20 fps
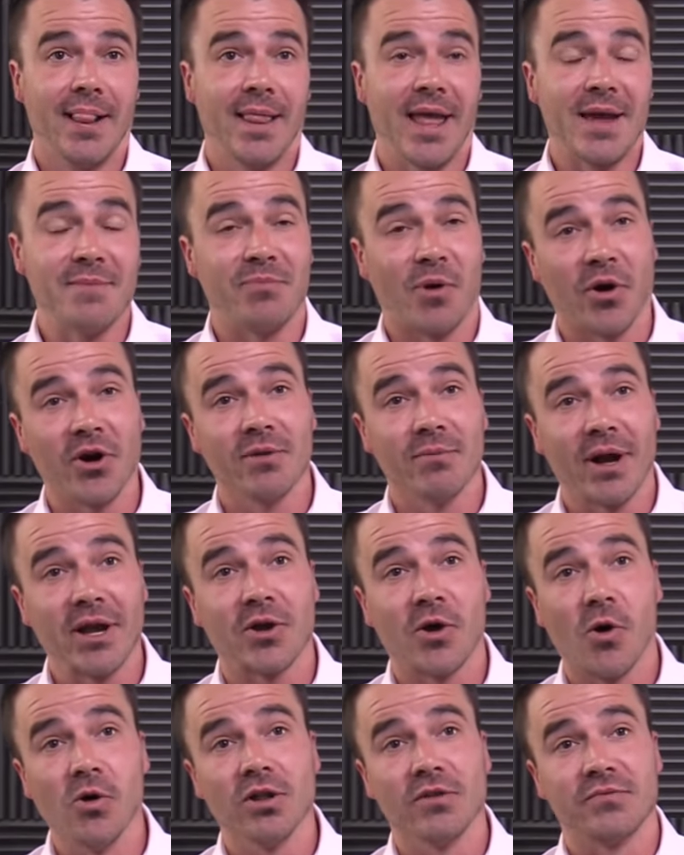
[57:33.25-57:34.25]
And part of my
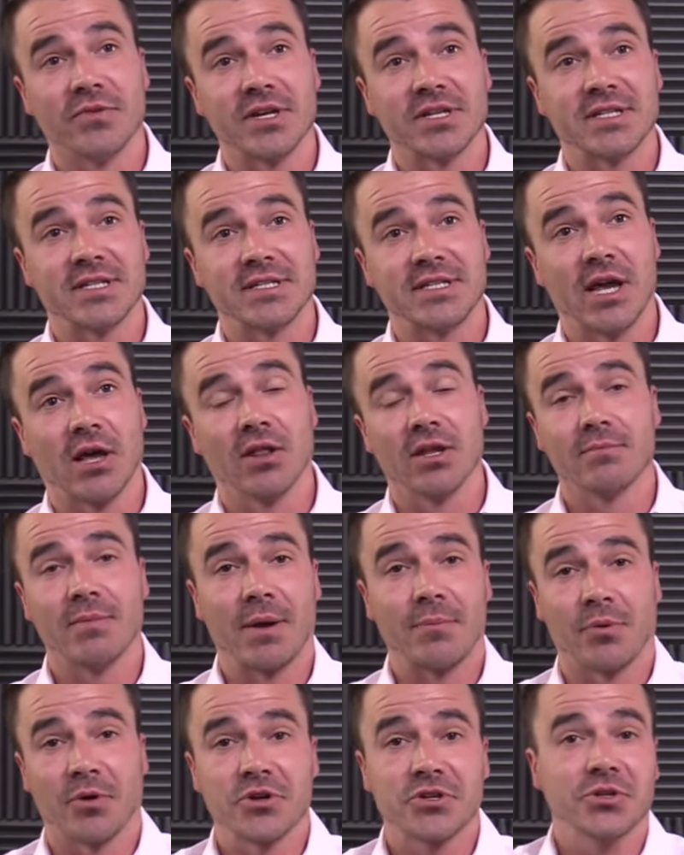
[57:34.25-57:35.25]
goal of this and telling my
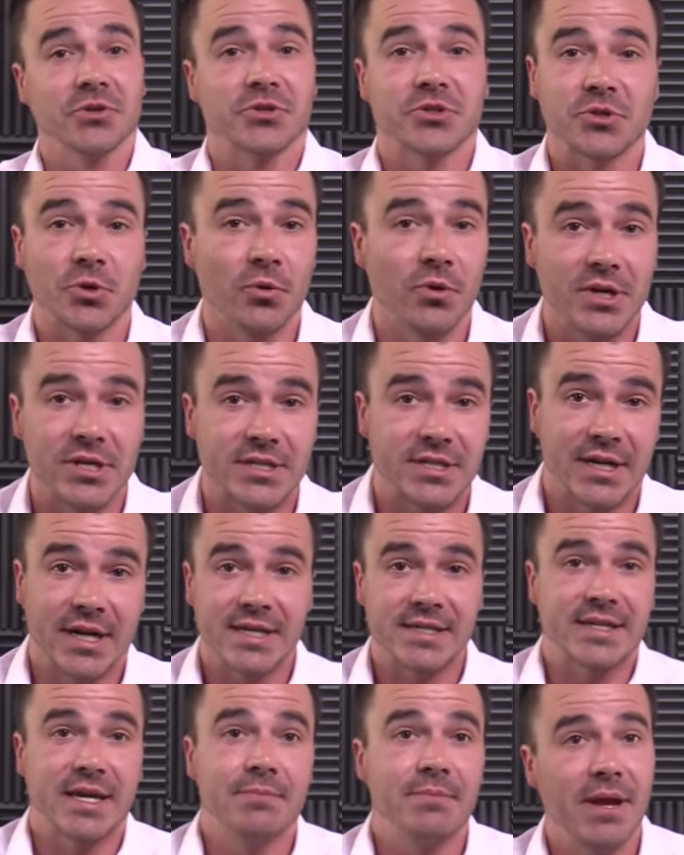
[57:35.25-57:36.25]
personal stories that I
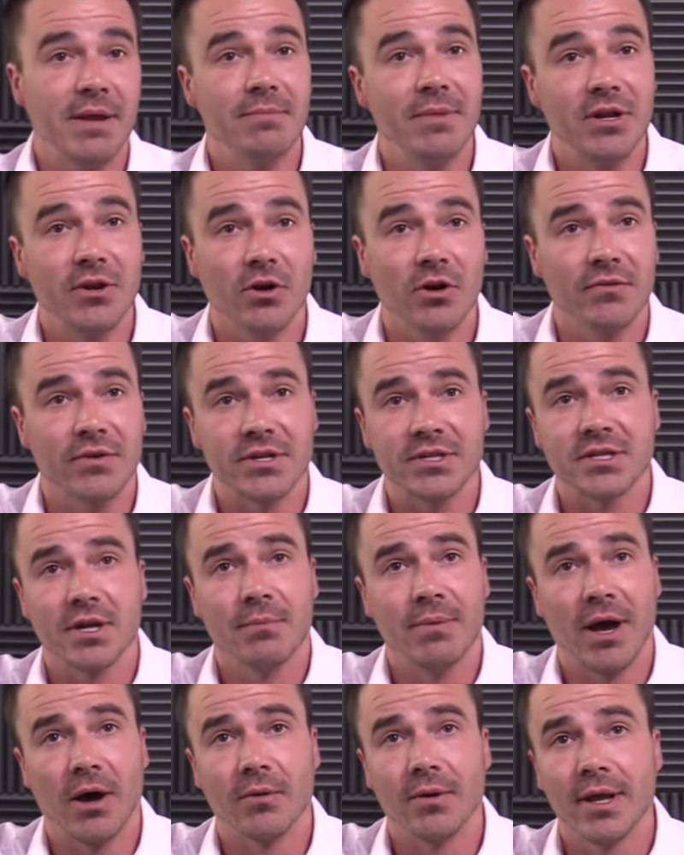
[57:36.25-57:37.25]
said made me nervous
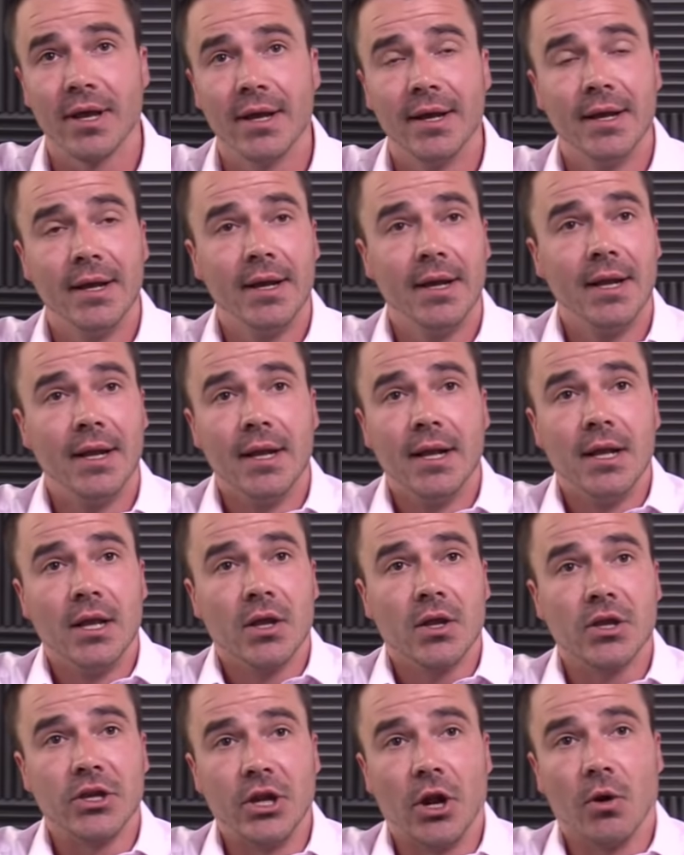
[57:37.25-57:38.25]
about
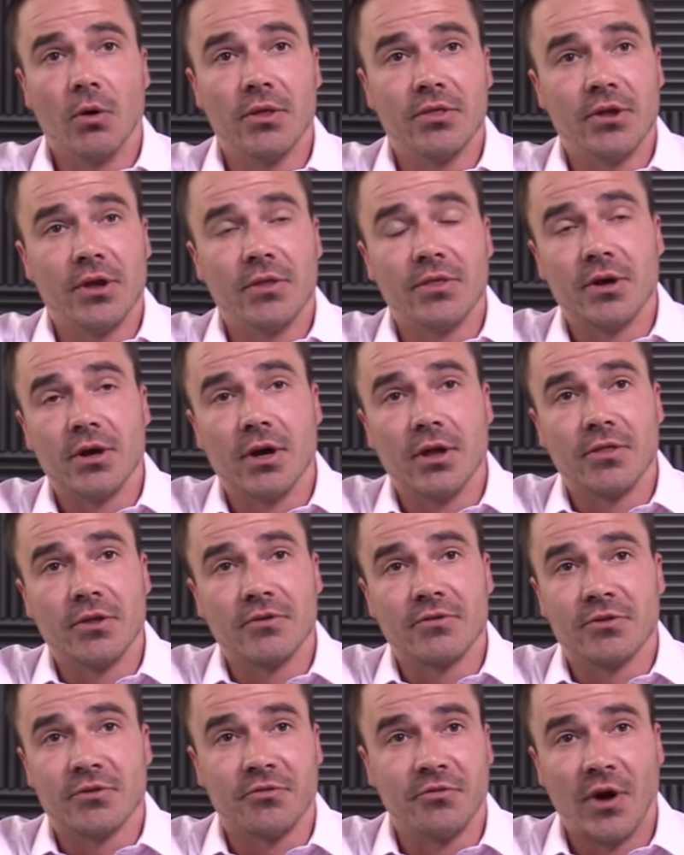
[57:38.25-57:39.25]
you know, the, the, the,
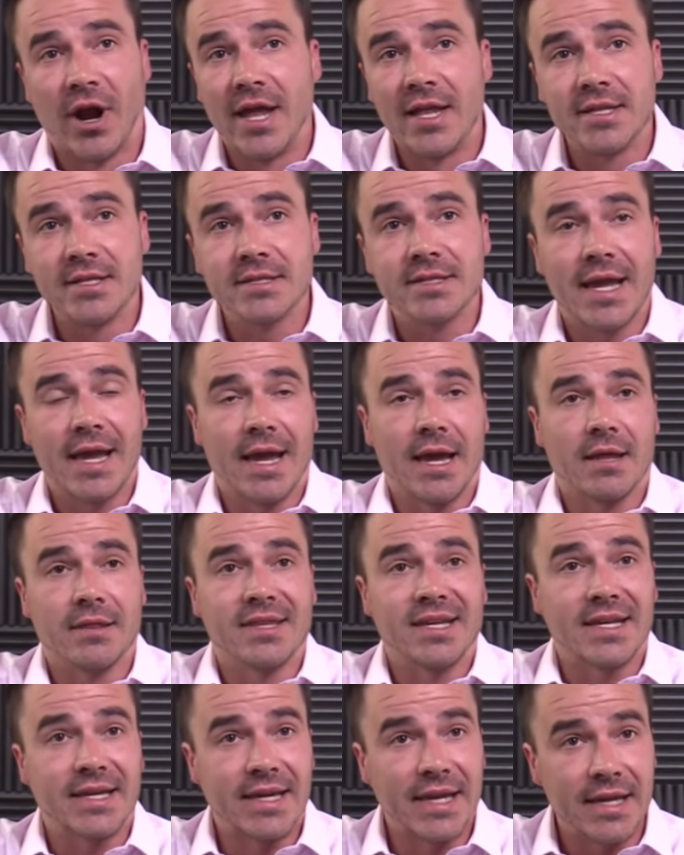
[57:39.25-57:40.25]
the, friends and
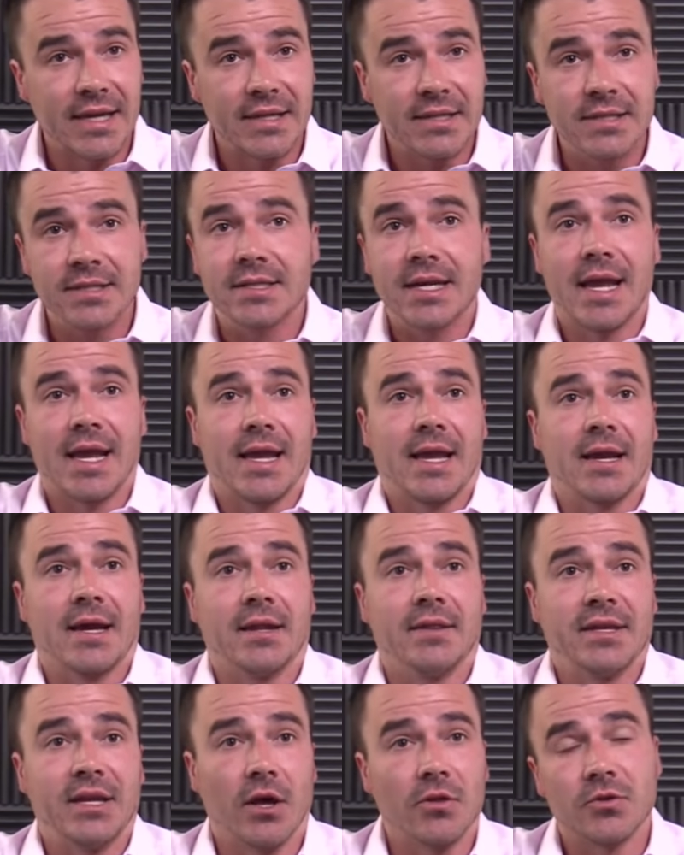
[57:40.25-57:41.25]
the kids
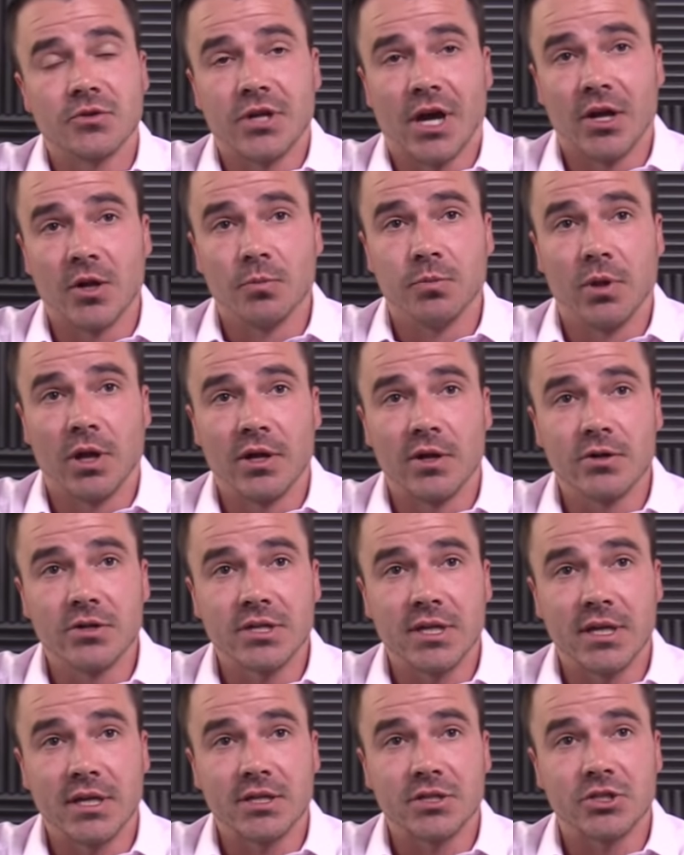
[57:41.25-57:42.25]
and the other title players
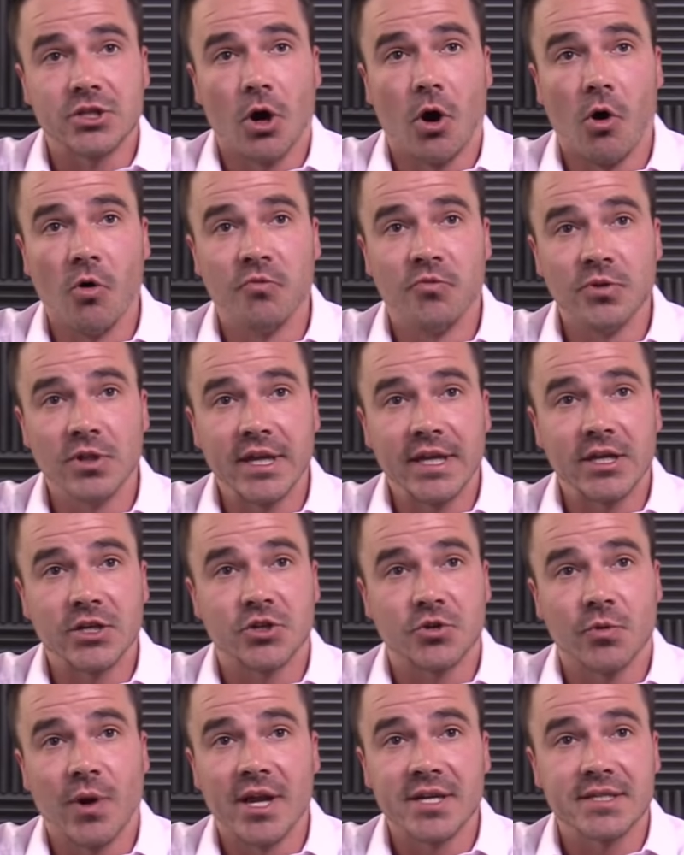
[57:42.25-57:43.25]
is to hopefully
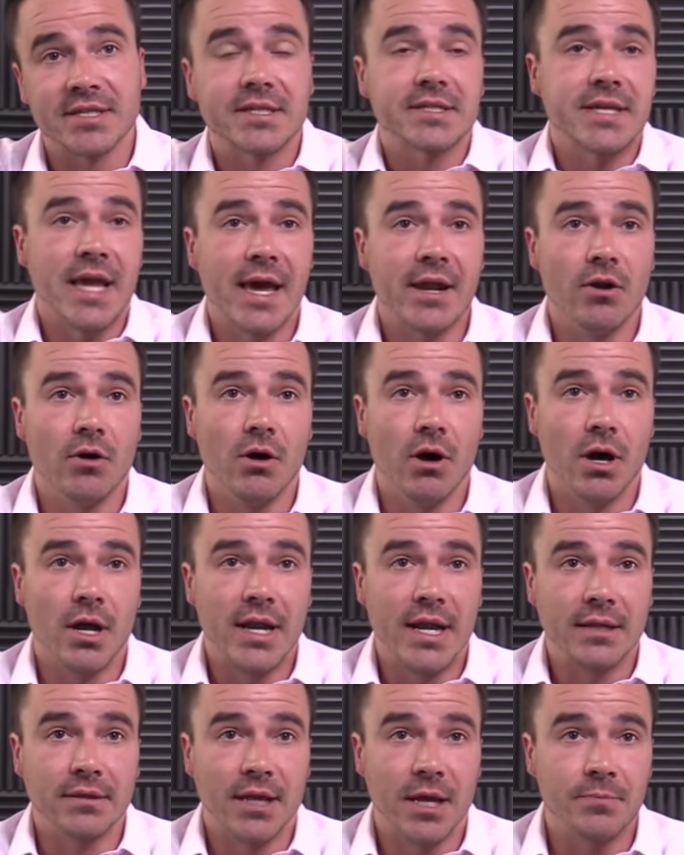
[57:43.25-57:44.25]
address this head on
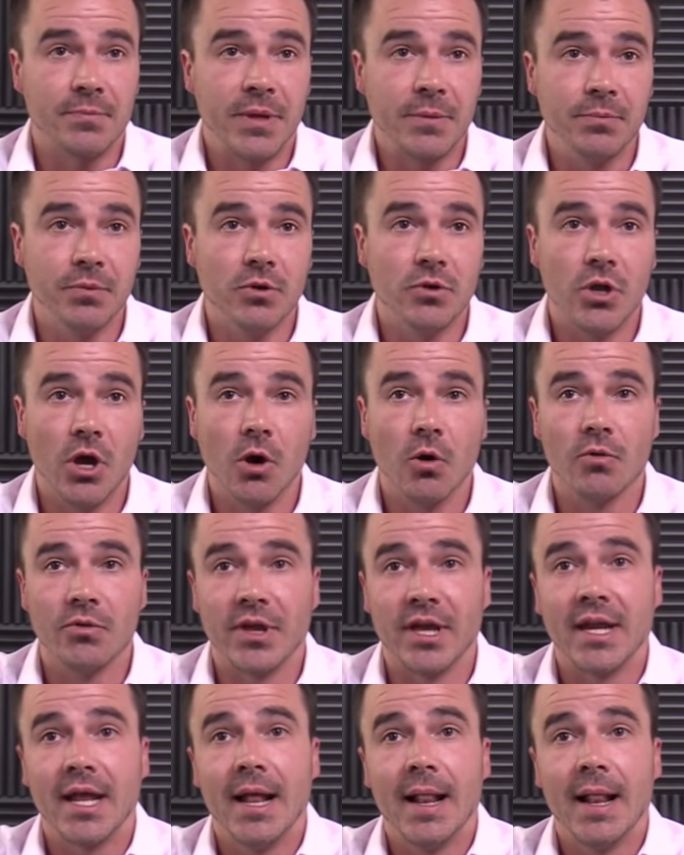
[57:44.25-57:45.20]
and let people know that